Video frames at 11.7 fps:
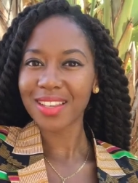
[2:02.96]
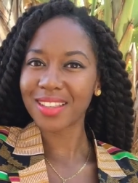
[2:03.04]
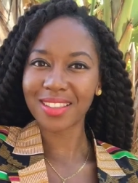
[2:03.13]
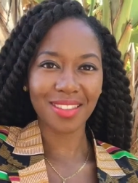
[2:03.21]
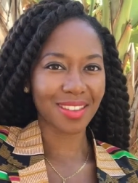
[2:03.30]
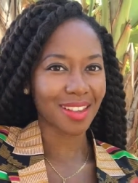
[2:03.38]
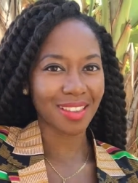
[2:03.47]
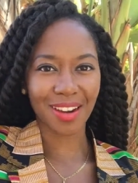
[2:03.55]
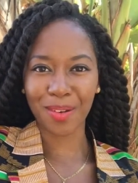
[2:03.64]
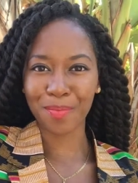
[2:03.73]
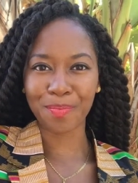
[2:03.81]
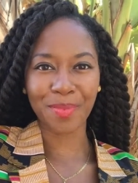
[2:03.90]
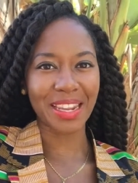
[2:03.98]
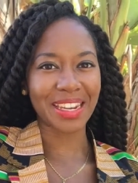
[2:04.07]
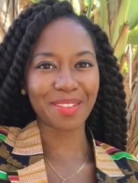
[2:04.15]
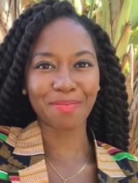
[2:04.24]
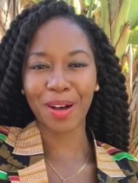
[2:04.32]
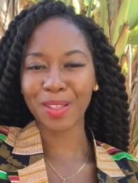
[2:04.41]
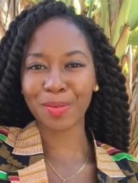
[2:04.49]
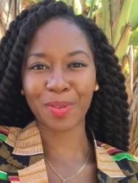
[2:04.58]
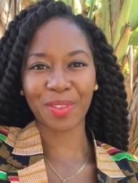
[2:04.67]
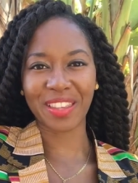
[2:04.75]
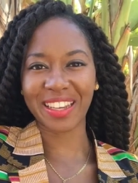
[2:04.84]
And there are many
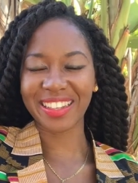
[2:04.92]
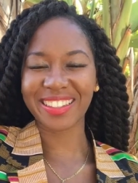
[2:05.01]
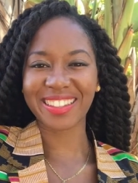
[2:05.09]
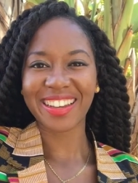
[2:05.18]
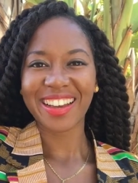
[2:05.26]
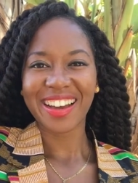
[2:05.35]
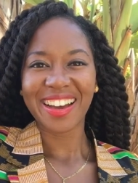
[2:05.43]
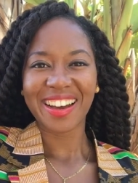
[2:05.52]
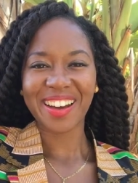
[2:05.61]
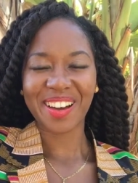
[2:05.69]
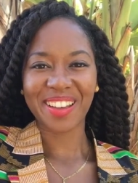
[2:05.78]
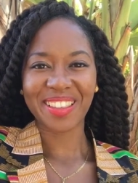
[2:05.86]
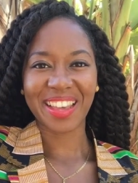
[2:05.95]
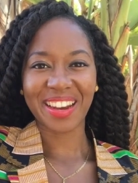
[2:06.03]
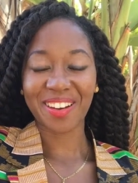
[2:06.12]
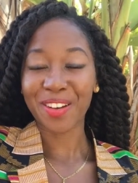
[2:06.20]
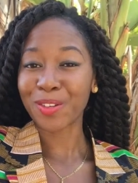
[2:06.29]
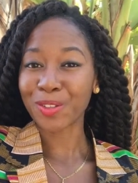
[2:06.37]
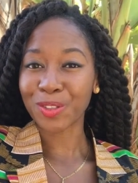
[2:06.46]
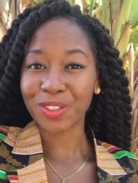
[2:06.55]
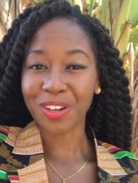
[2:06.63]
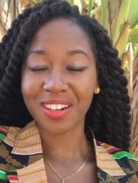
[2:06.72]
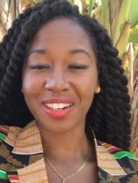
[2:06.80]
multiple things uh, that I also
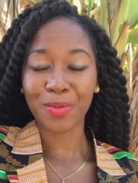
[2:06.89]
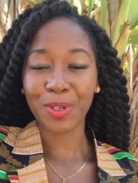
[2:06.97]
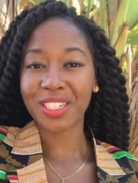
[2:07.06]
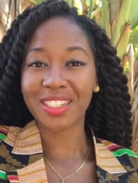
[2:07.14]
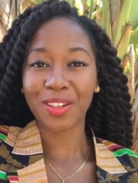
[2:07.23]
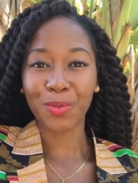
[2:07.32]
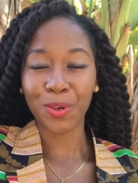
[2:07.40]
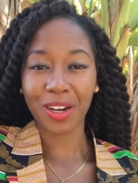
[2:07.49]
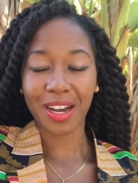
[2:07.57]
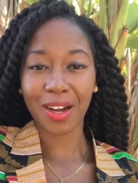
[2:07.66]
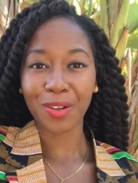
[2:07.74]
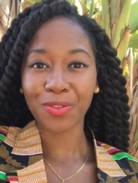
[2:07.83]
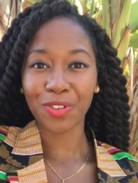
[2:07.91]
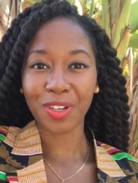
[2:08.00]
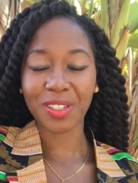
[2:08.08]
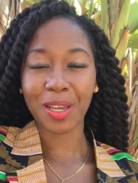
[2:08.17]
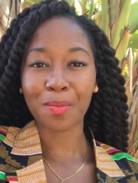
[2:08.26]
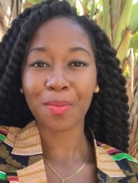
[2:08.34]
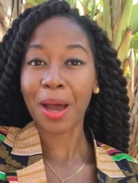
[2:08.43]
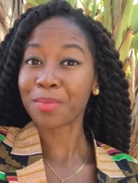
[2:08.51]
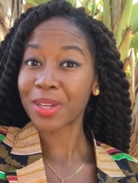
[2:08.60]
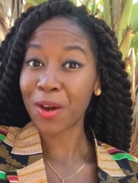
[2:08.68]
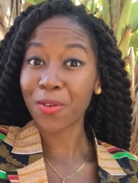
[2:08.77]
started which didn't work out. For example,
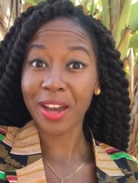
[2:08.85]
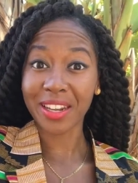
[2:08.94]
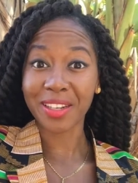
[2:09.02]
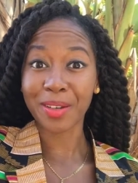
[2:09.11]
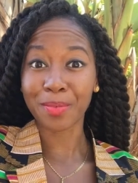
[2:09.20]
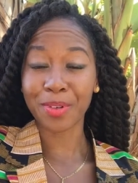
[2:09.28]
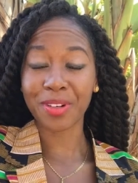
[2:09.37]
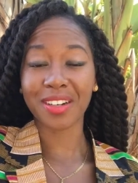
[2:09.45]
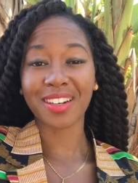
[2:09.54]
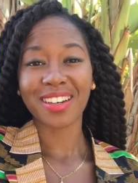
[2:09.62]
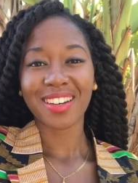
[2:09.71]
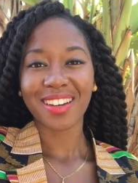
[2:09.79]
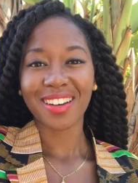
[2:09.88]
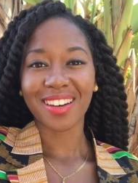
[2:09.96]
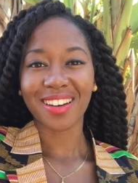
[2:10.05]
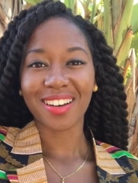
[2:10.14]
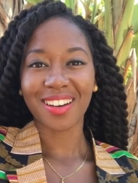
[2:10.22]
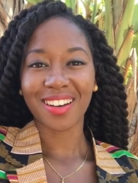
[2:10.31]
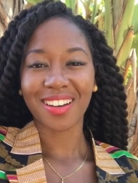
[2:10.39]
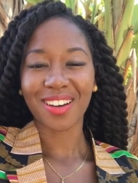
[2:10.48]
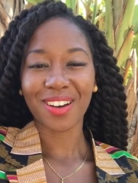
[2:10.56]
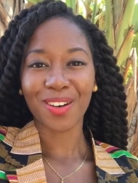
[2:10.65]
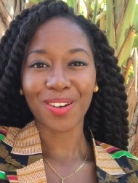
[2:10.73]
I'm now writing a book
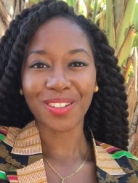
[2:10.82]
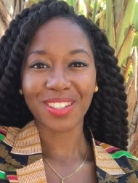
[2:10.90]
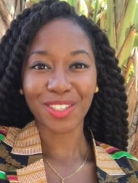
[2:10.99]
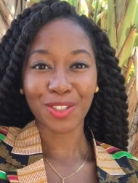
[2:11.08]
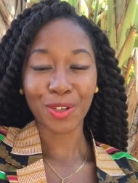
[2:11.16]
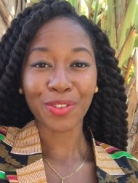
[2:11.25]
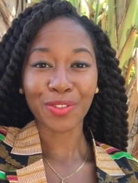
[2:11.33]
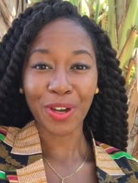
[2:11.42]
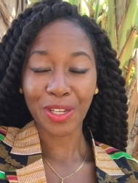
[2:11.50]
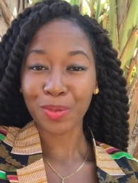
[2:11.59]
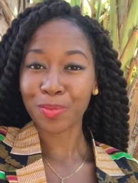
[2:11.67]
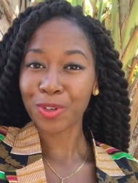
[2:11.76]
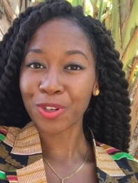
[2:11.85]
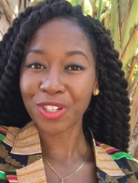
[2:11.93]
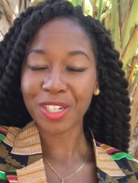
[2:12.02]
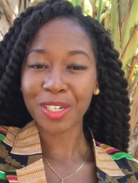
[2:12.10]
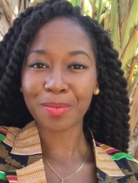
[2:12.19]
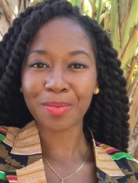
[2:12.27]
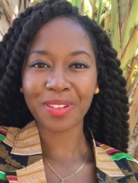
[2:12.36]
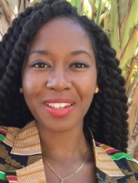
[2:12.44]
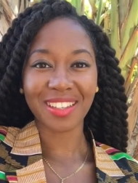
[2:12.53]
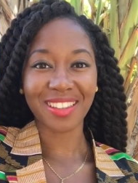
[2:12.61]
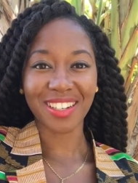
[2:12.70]
uh, called Joyful Entrepreneurship,
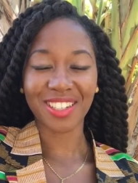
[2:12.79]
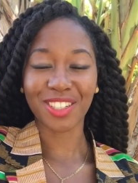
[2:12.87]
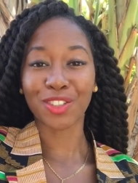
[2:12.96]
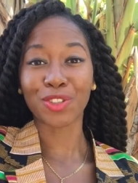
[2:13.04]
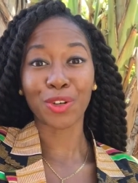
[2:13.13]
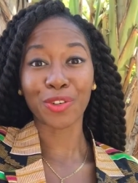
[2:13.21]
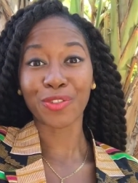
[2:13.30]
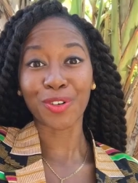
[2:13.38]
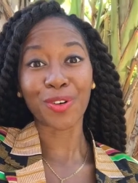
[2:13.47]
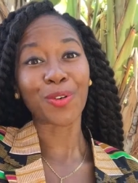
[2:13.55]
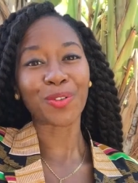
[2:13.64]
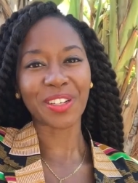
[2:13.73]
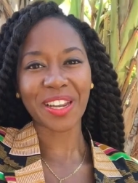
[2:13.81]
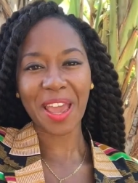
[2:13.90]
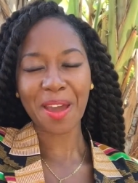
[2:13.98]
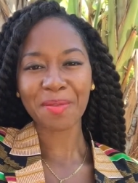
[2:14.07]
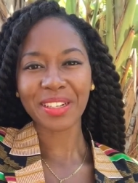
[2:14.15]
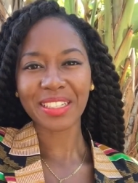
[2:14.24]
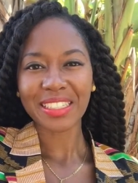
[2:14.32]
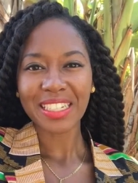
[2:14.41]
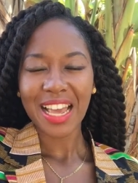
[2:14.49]
in Dutch is Joyful Ondernemen,